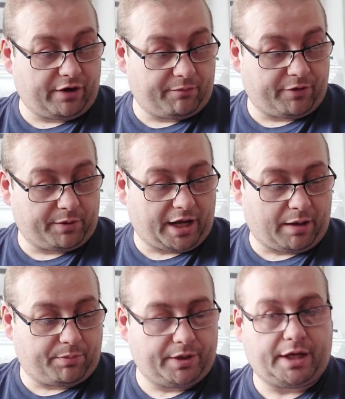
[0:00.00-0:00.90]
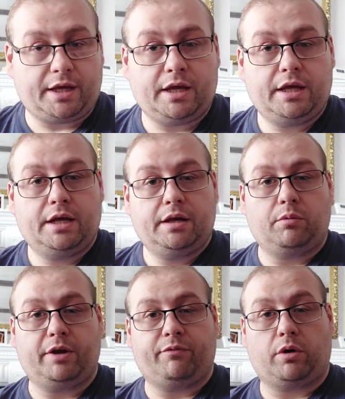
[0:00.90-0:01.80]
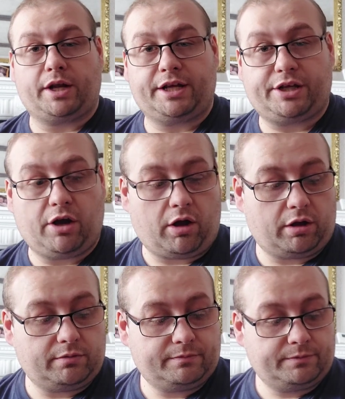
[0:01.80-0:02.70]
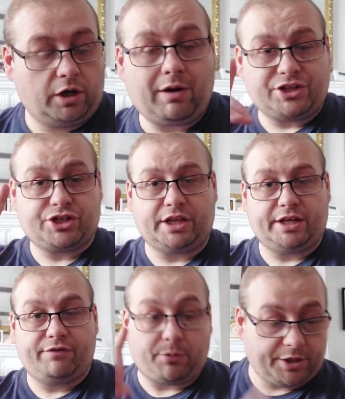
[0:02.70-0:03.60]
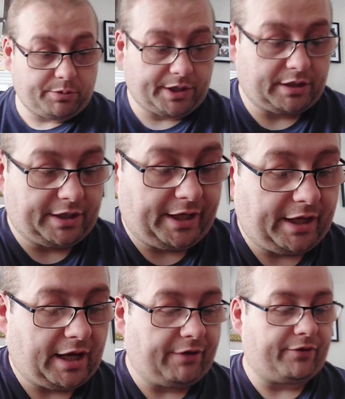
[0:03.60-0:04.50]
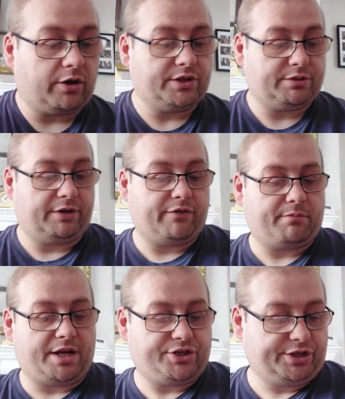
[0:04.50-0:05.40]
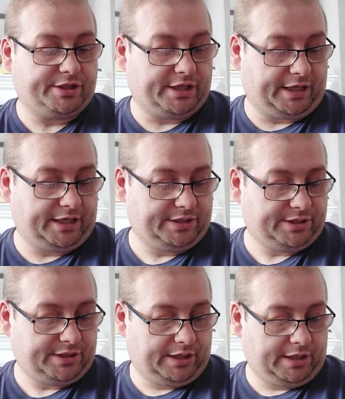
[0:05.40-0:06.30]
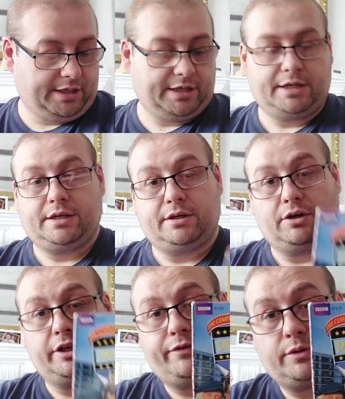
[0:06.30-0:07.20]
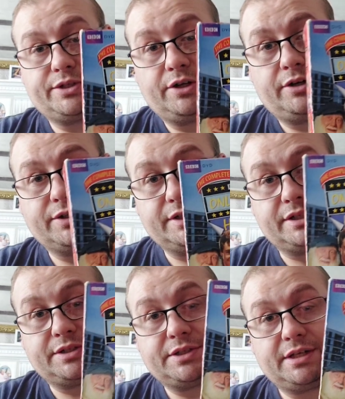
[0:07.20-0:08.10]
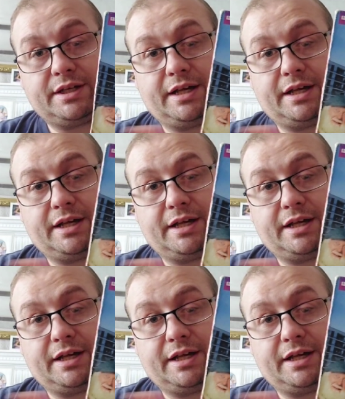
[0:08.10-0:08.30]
I'm very happy with what I got. Oh, actually, very quickly, I forgot to even mention these Only Fools and Horses.